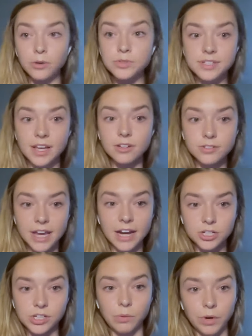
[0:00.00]
cells
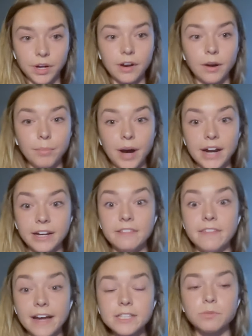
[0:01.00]
actually work in our body,
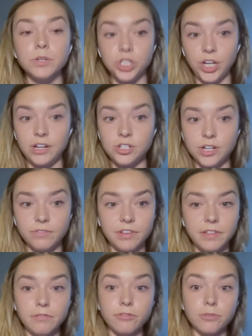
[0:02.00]
that's what changed
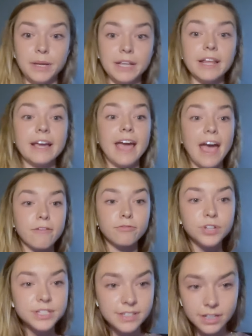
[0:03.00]
everything for me. Like
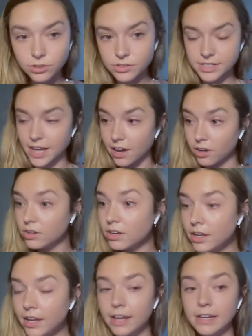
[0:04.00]
every single cell
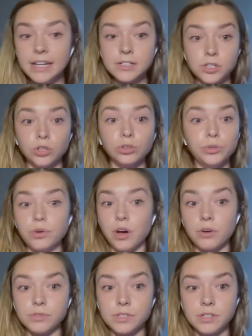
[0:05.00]
needs
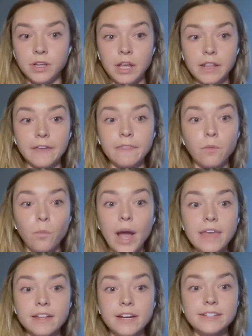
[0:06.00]
glucose, like the
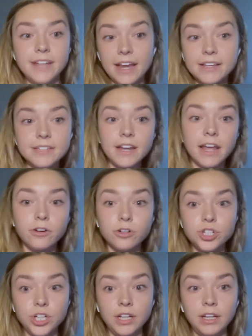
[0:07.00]
way that it takes in
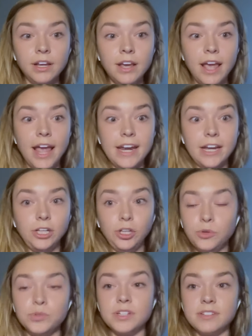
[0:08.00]
energy and it
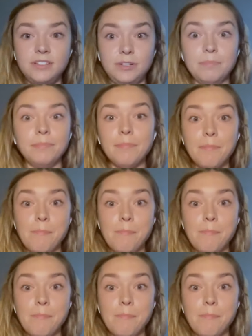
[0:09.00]
uses to,